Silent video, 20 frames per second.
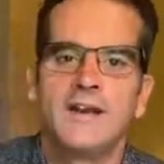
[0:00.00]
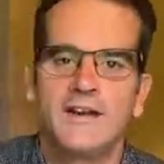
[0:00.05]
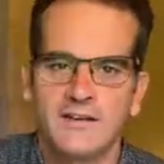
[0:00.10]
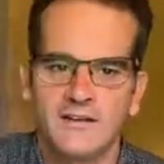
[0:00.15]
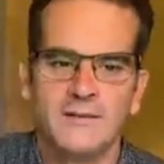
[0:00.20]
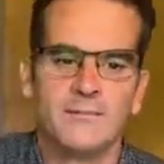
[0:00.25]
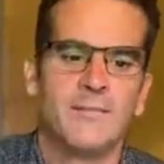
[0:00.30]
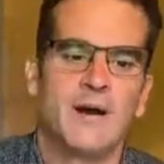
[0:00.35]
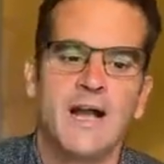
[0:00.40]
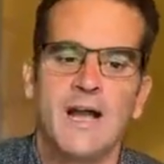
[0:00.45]
he
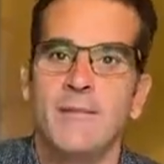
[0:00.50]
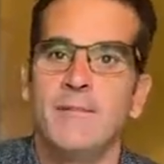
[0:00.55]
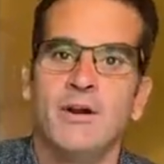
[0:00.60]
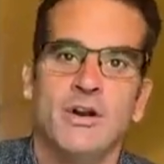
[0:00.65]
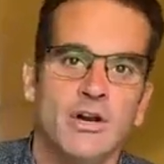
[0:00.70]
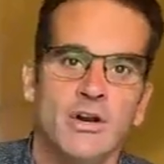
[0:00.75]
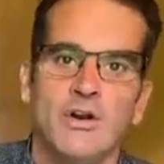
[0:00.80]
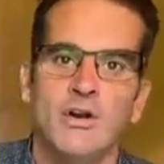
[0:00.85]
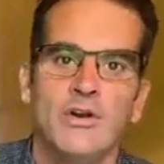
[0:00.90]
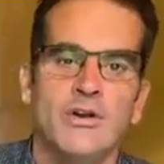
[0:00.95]
doesn't buy a
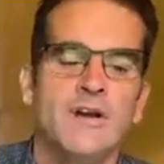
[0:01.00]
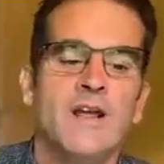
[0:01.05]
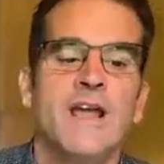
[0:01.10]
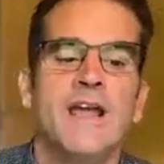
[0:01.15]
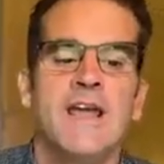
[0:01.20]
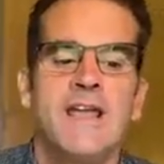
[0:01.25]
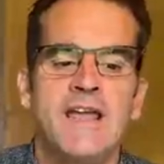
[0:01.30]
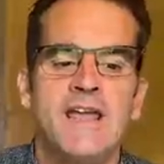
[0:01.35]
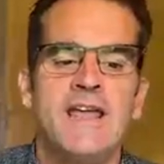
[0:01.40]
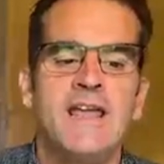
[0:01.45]
balloon.
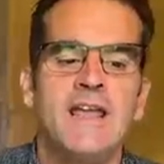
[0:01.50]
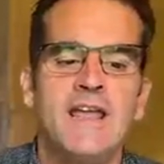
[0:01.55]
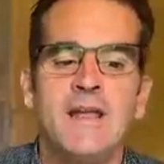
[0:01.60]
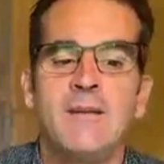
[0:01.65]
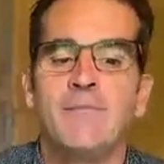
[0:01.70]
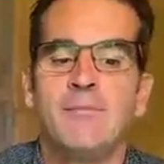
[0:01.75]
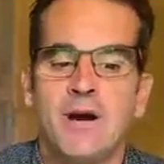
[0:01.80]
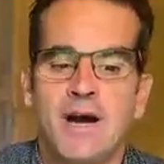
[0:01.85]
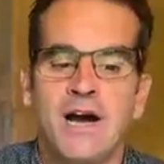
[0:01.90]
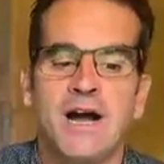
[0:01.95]

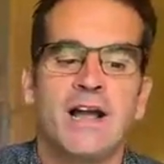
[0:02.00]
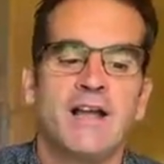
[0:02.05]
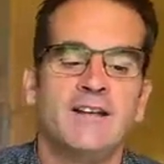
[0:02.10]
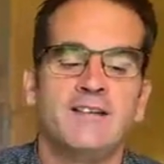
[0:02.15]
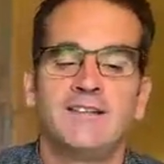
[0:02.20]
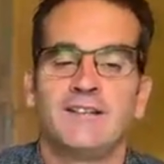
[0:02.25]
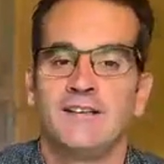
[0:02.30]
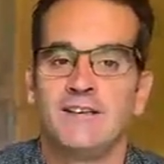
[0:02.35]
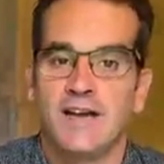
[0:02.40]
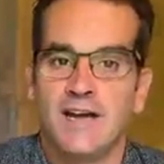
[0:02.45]
He
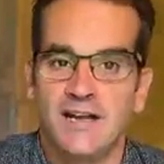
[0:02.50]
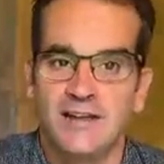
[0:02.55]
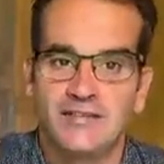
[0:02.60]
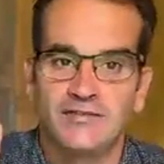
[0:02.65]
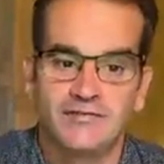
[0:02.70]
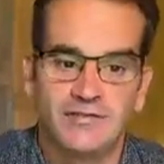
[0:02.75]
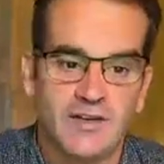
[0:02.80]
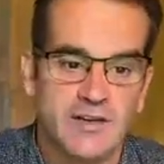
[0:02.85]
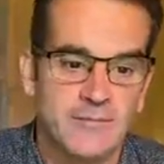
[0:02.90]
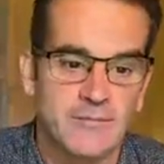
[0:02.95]
buys an
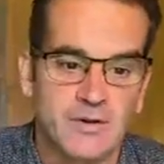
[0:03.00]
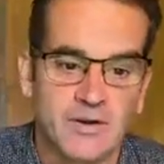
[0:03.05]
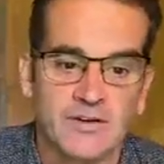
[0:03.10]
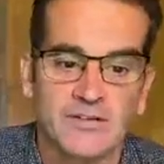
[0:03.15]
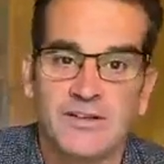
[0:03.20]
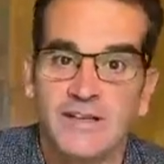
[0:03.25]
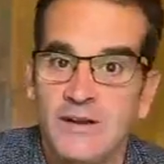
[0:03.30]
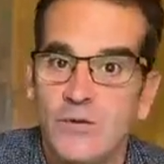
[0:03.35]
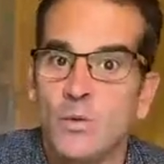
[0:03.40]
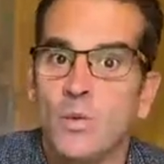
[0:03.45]
ice cream
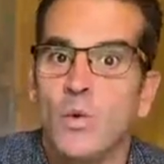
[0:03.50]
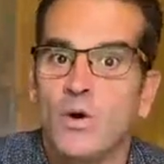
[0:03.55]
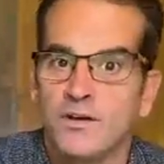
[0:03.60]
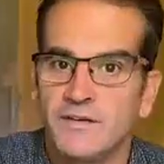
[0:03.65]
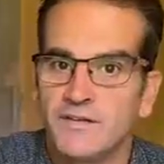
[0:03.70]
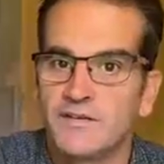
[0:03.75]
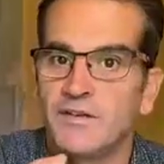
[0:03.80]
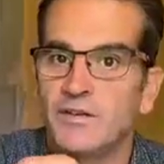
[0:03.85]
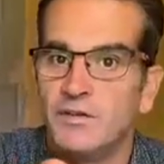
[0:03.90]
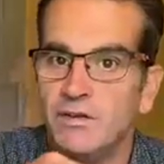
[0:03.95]
because he
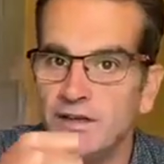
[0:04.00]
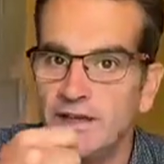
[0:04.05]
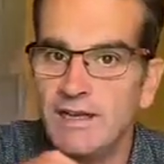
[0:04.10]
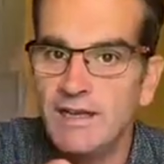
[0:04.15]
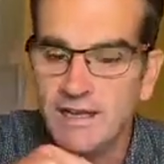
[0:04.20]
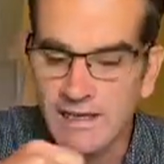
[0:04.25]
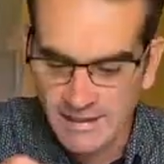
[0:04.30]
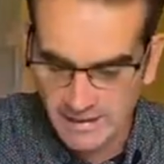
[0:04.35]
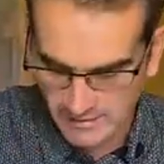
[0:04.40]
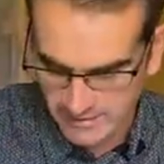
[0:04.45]
wants to
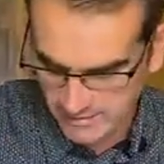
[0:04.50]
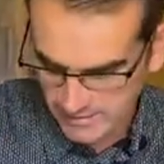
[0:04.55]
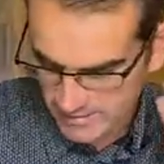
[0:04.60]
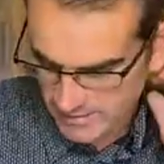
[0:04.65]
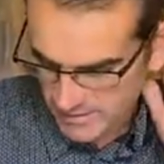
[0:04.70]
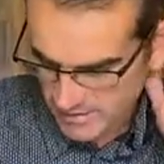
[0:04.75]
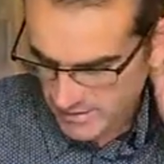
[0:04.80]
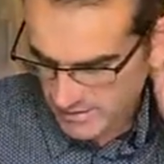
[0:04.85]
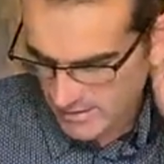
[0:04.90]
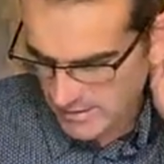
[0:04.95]
eat
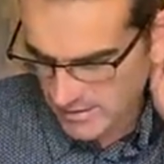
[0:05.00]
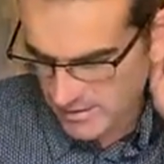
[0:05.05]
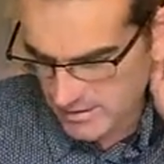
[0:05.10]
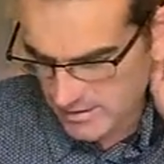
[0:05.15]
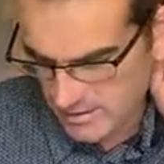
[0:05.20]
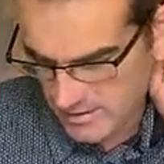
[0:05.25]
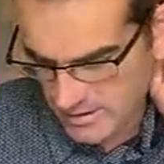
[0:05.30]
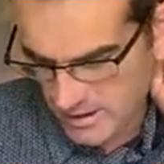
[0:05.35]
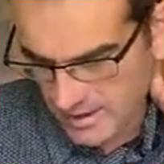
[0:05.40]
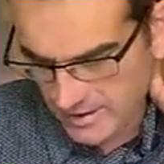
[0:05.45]
uh,
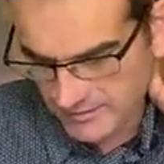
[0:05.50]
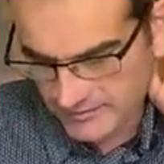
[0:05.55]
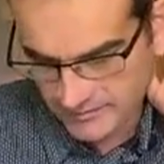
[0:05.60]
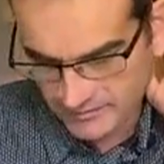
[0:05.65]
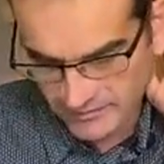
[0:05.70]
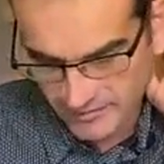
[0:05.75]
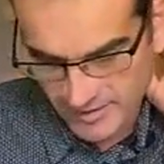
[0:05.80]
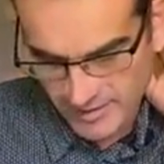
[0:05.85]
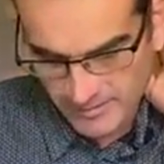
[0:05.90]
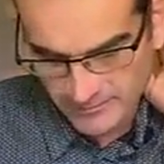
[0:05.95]
an ice
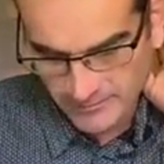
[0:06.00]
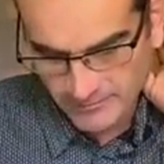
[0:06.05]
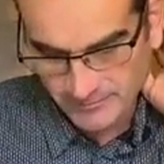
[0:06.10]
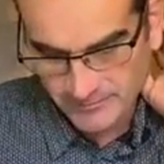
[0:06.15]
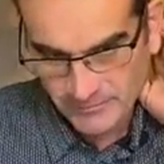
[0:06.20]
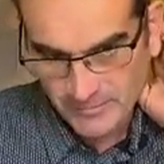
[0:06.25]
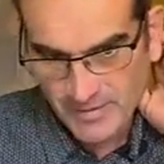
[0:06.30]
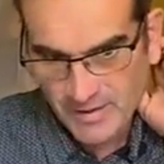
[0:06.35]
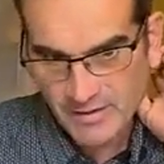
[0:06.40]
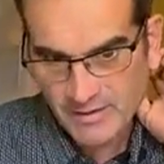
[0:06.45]
cream.
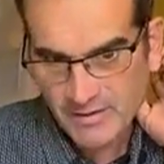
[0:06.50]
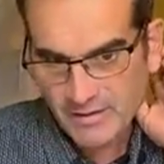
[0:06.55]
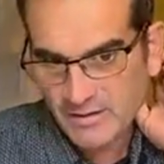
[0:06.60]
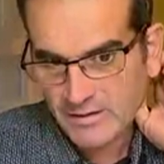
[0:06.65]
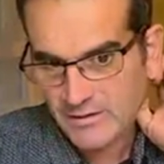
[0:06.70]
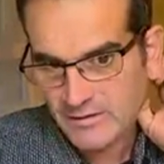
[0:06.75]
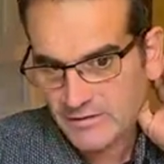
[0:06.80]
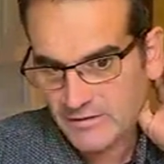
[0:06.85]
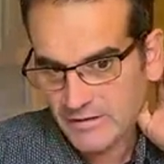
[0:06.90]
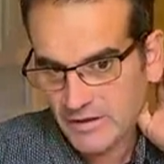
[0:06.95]

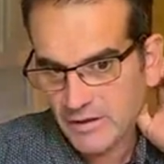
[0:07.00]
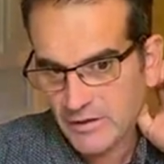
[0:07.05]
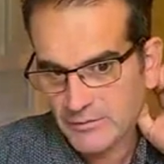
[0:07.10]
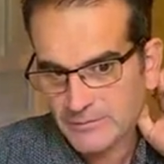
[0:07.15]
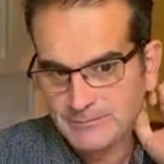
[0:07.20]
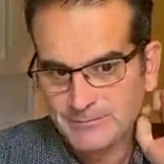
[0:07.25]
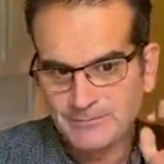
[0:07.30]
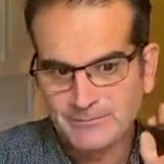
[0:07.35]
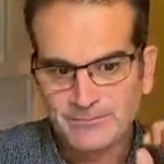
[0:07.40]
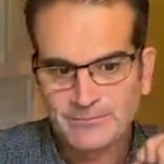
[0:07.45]

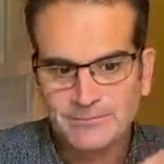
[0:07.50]
So,